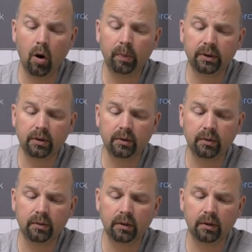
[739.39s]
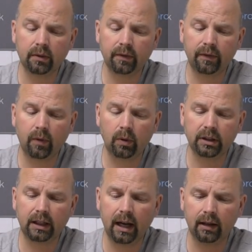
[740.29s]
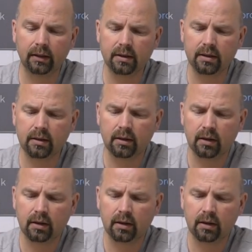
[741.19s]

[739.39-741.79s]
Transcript: up to 40 gallons